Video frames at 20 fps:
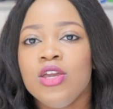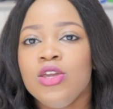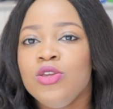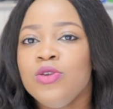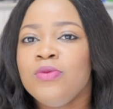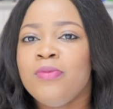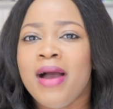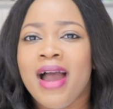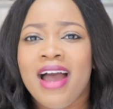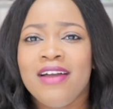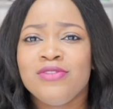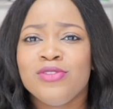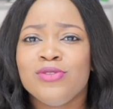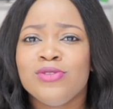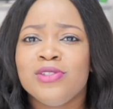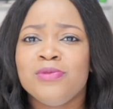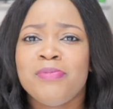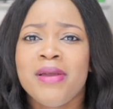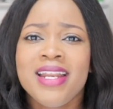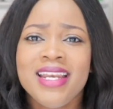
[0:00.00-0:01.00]
you might have to
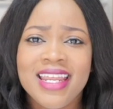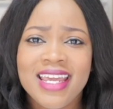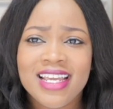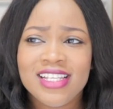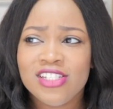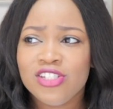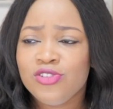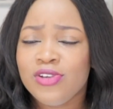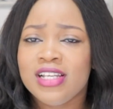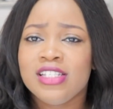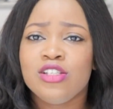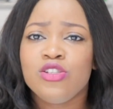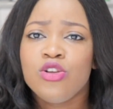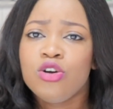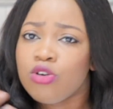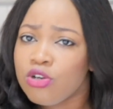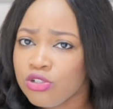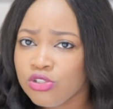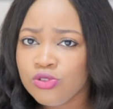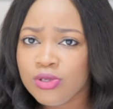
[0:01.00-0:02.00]
spend ages trying to
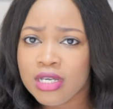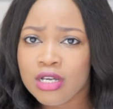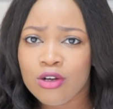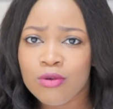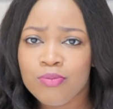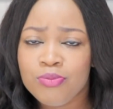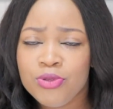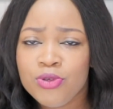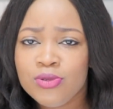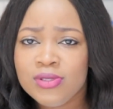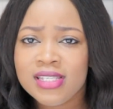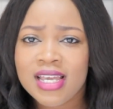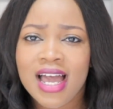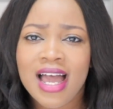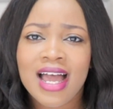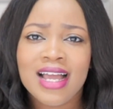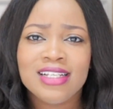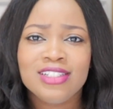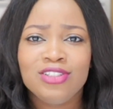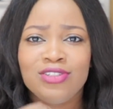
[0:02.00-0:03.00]
log onto a
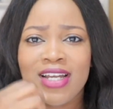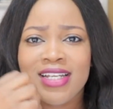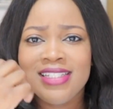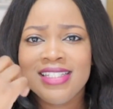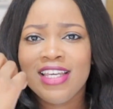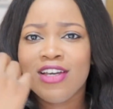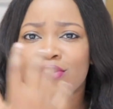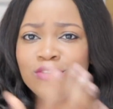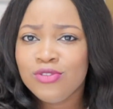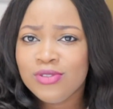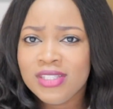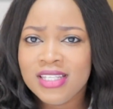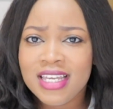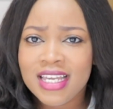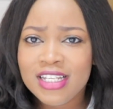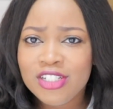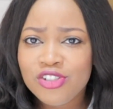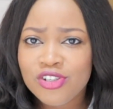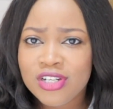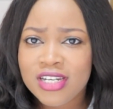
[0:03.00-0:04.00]
computer, trying to get onto the
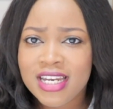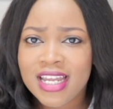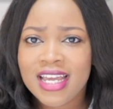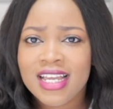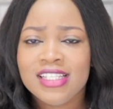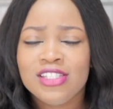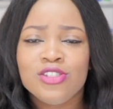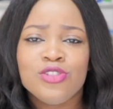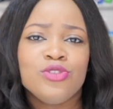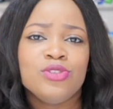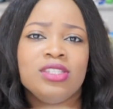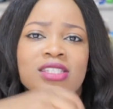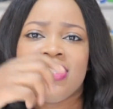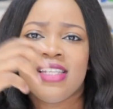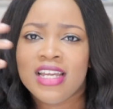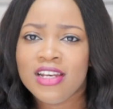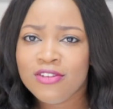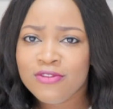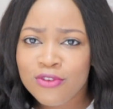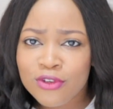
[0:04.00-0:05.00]
internet, to the
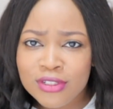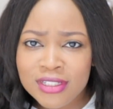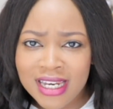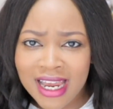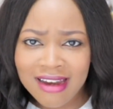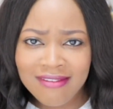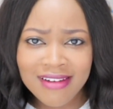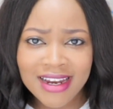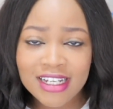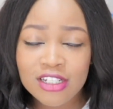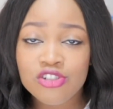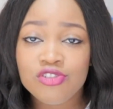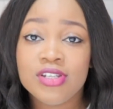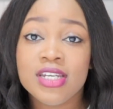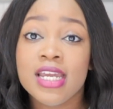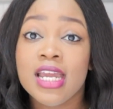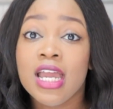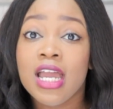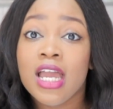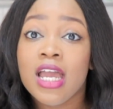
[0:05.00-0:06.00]
telephone
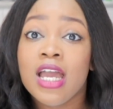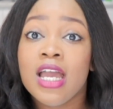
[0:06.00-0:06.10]
directory.